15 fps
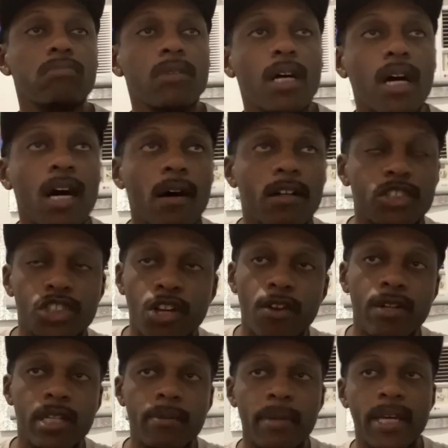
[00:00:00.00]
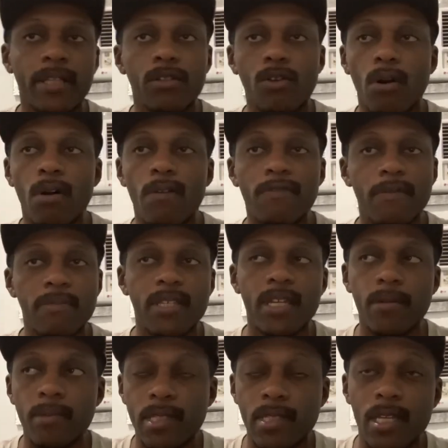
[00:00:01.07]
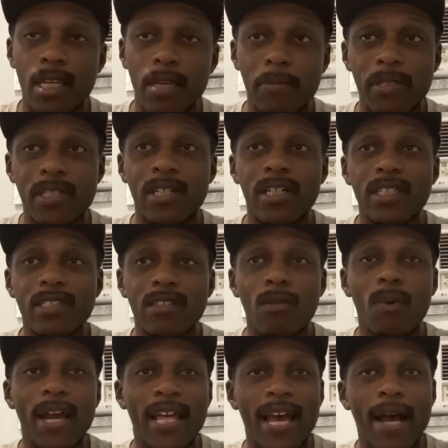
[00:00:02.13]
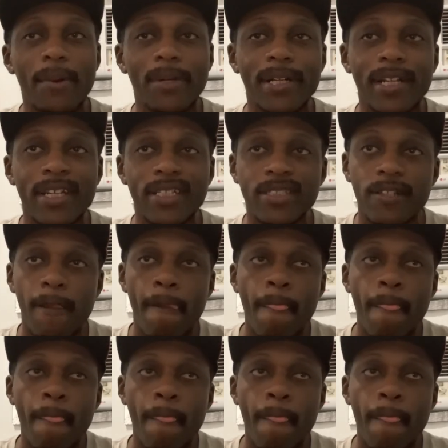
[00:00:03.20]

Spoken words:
a journeyman going from team to team. As good as Dwight Howard is,